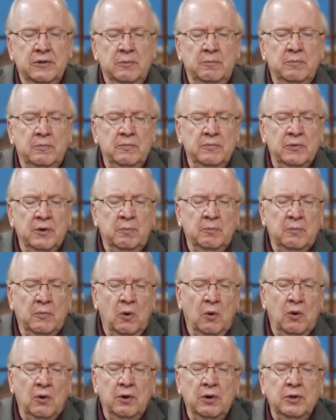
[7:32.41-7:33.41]
the
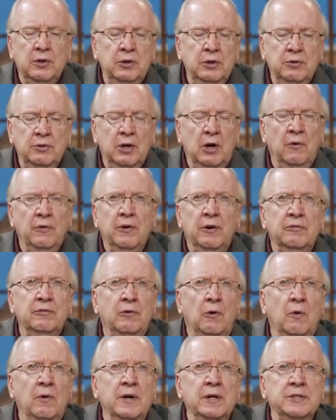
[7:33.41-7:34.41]
more you know
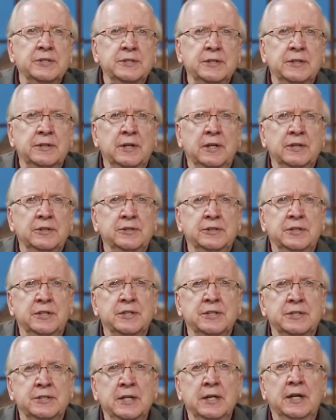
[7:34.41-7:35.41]
their voice, it's
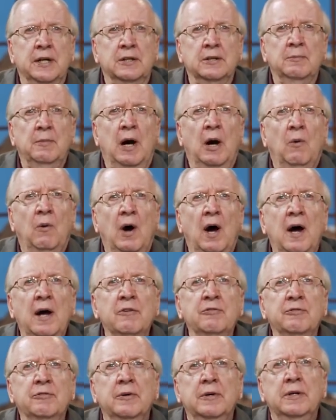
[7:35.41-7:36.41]
distinct. My
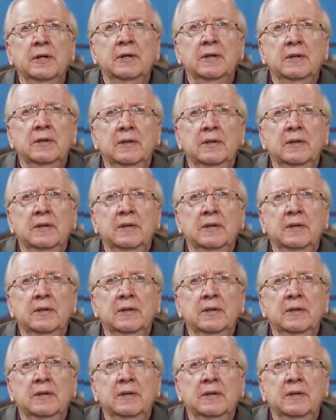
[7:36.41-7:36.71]
wife